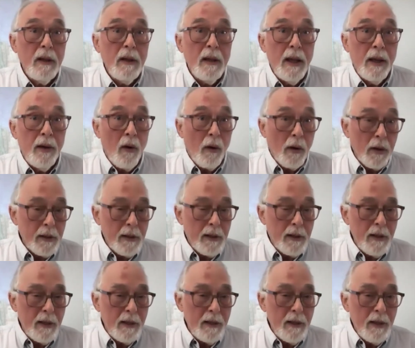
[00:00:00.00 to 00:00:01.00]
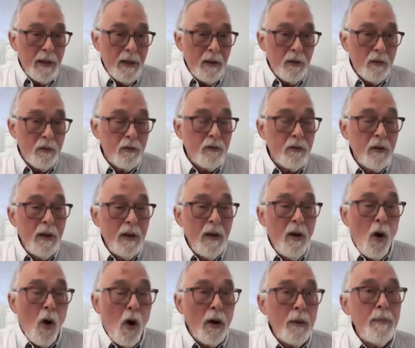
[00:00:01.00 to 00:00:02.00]
And ArcKit is
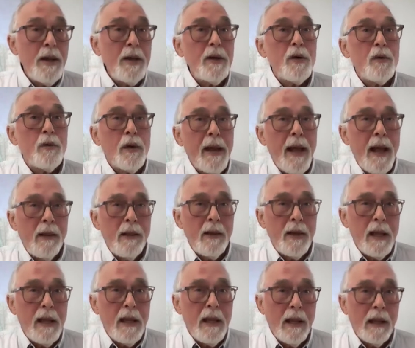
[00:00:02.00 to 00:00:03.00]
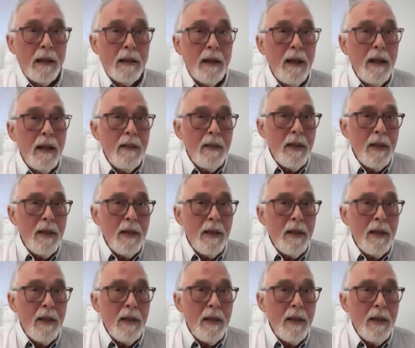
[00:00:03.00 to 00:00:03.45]
augmented reality kit.